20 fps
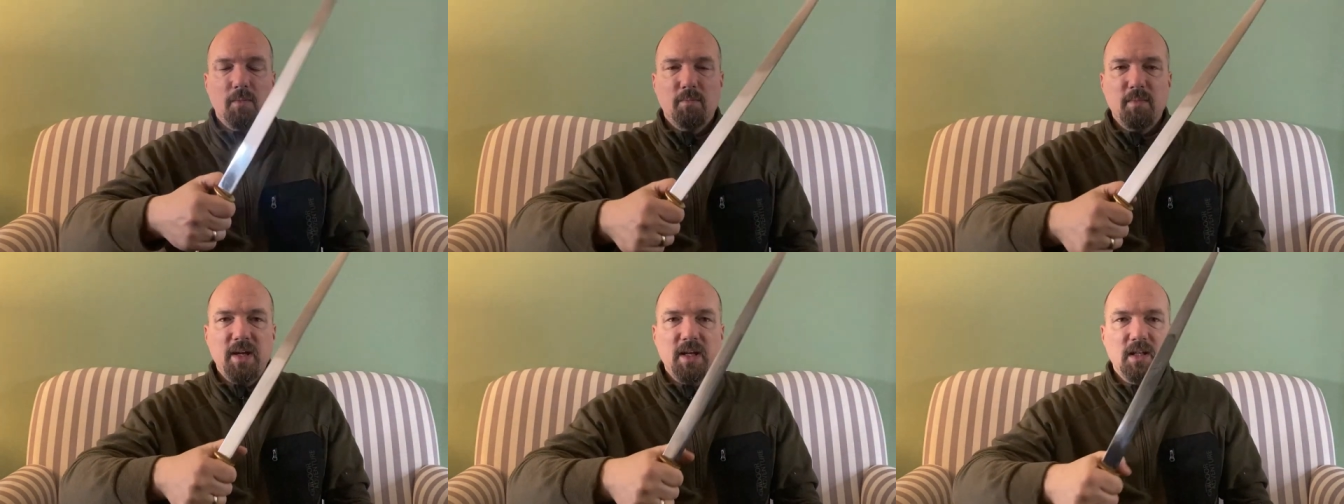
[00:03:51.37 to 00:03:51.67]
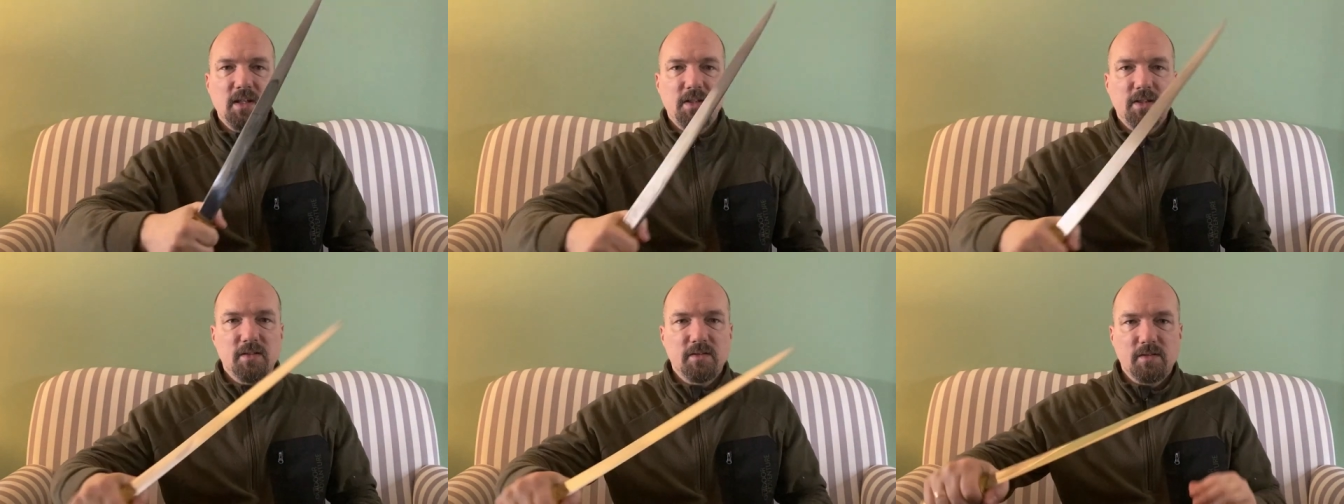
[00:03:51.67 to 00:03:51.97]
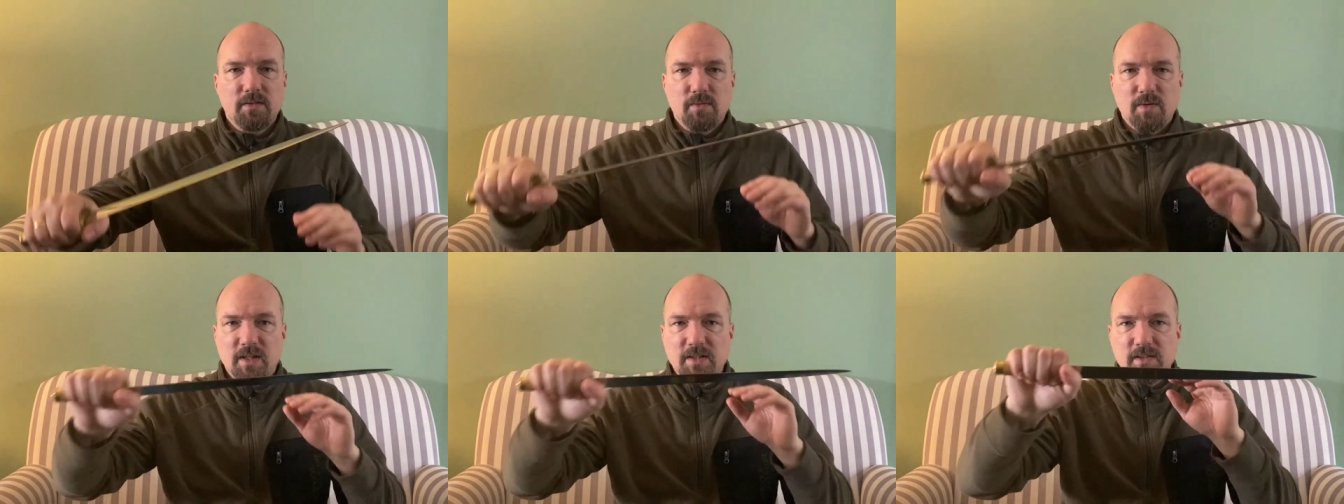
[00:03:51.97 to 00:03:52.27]
mainly a
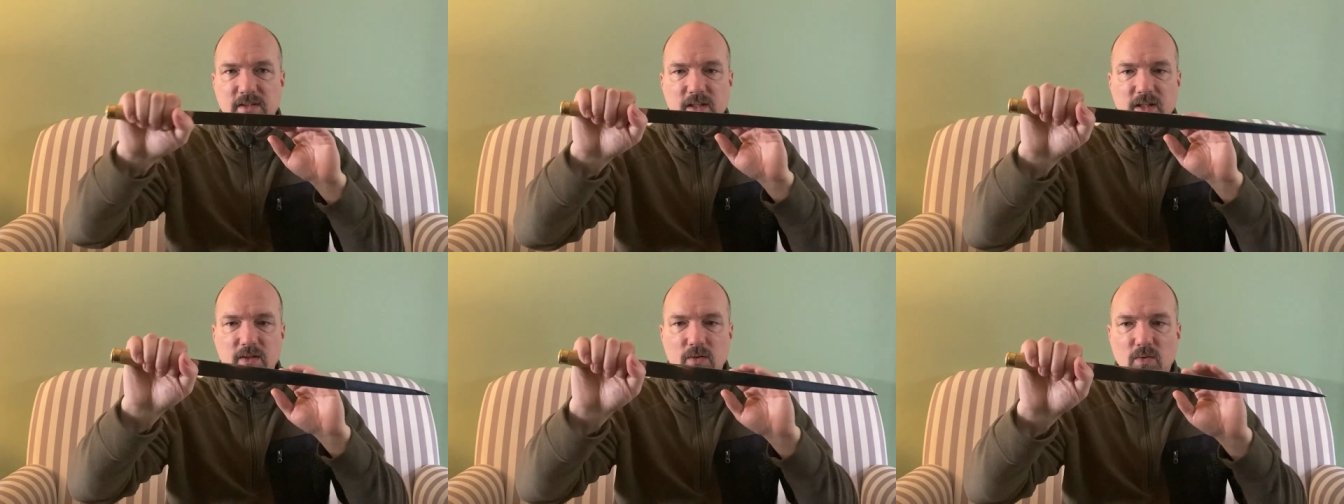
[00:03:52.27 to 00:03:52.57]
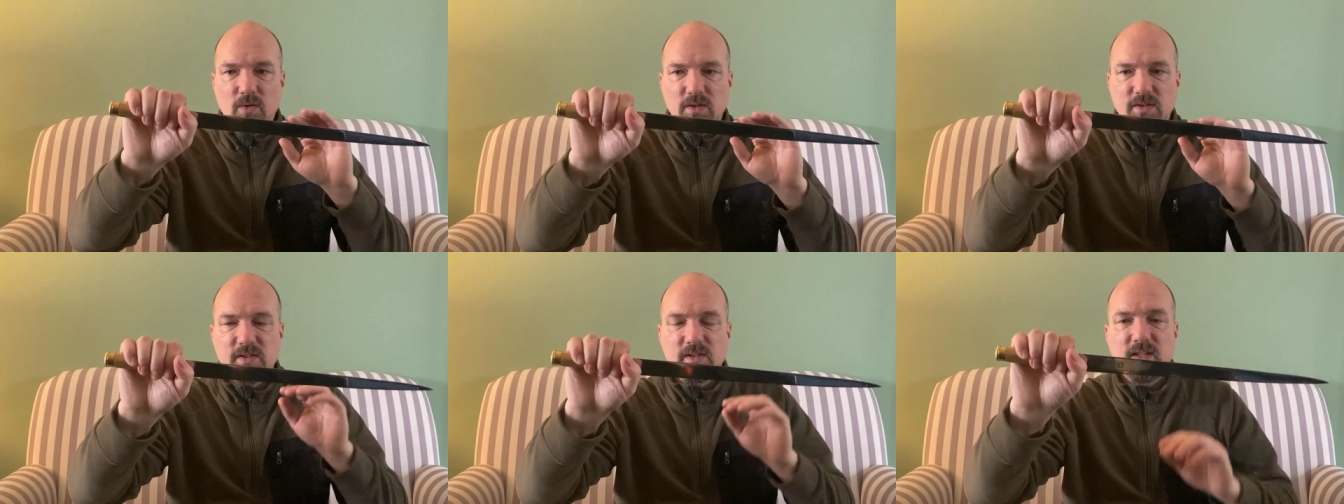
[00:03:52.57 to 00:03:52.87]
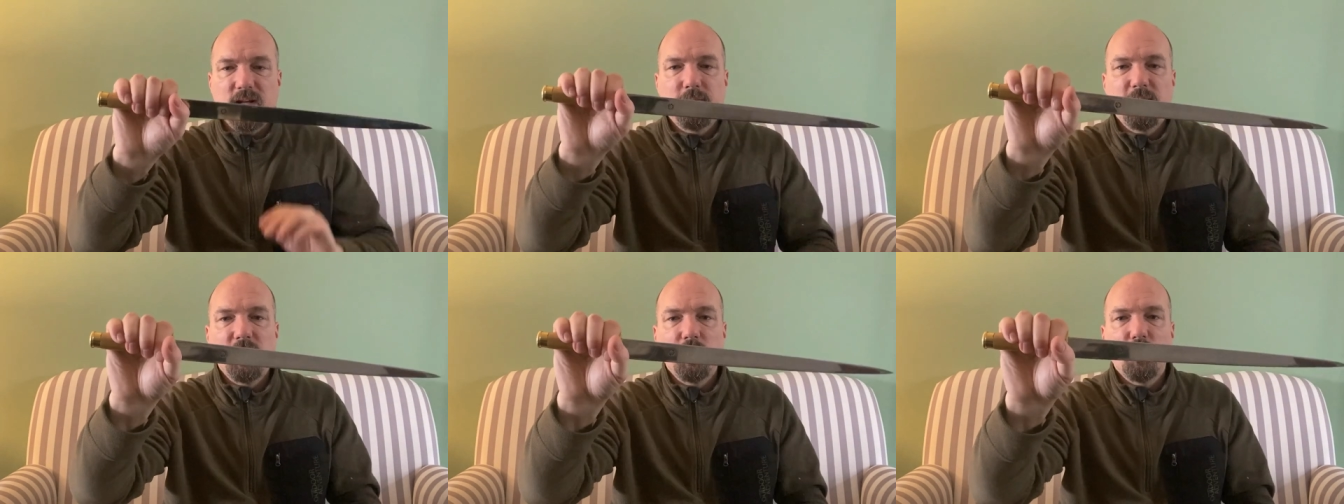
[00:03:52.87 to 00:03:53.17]
thrusting or
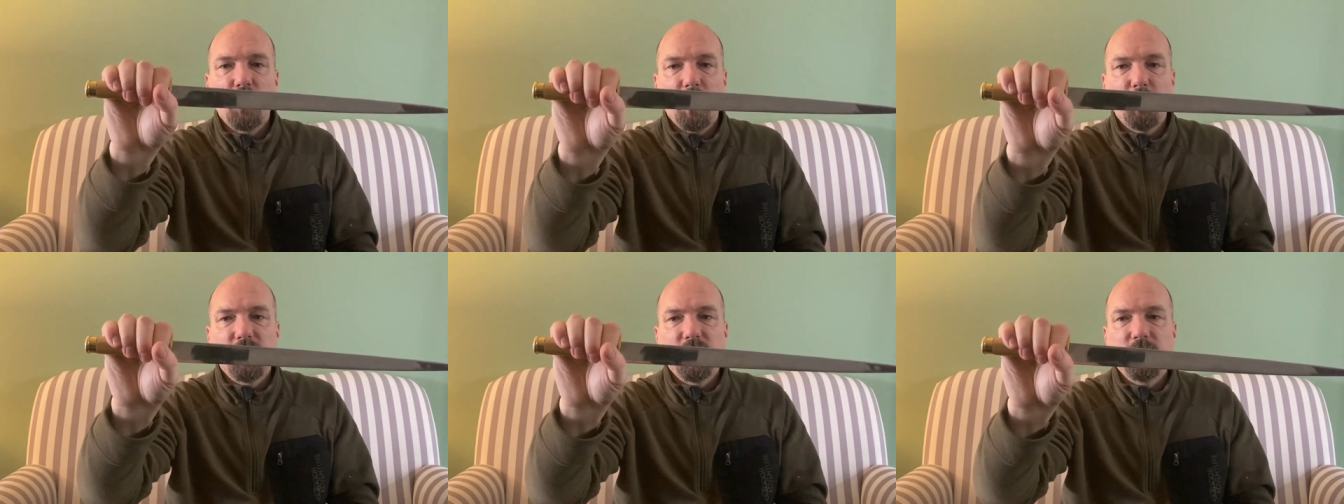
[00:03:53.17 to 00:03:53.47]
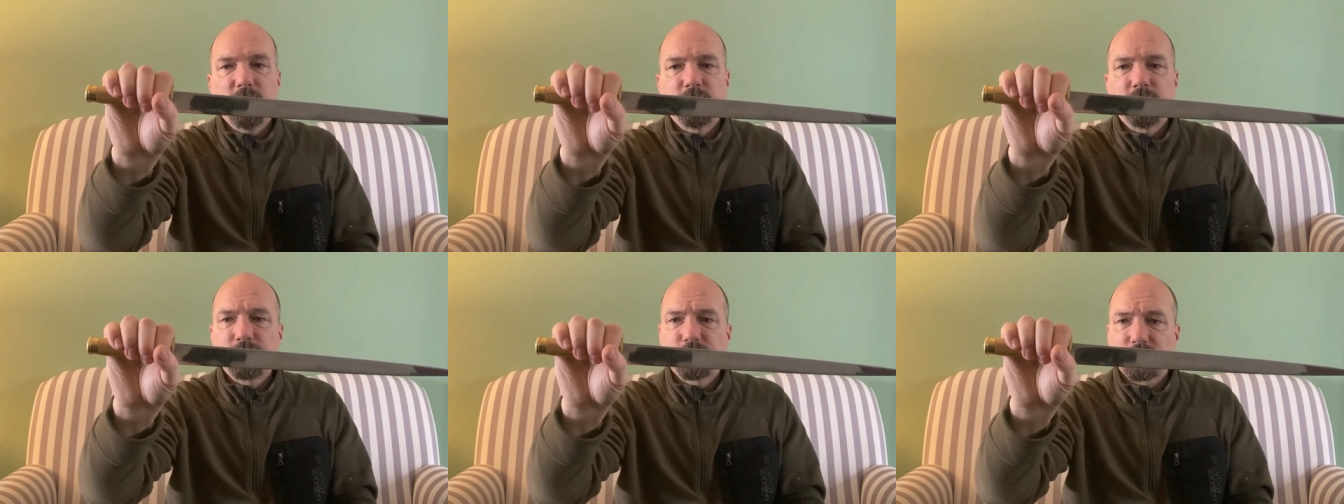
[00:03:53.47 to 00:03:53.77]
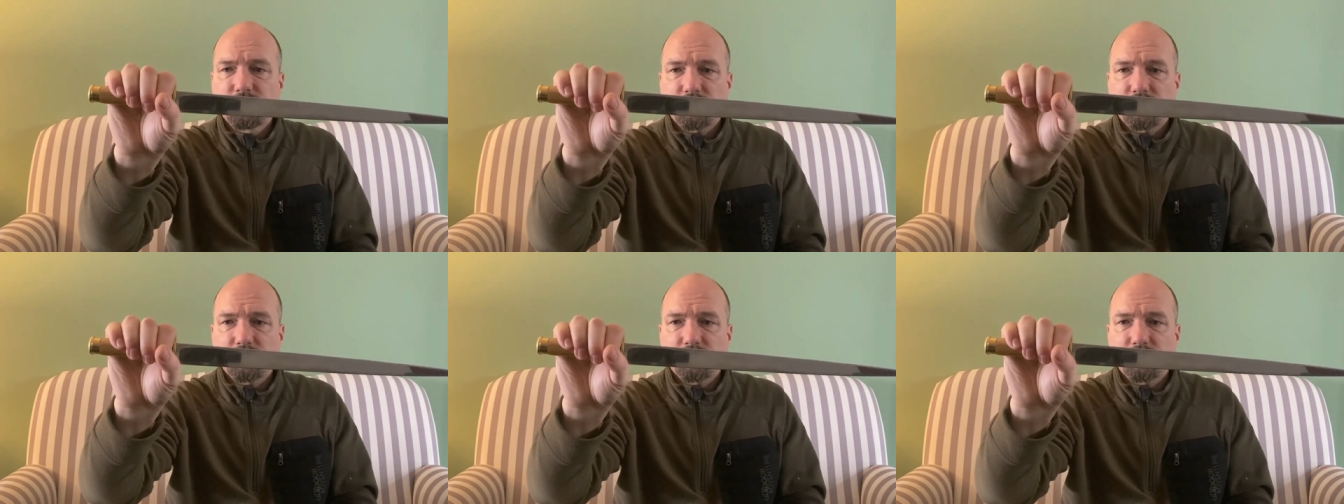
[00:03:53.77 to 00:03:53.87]
stabbing weapon.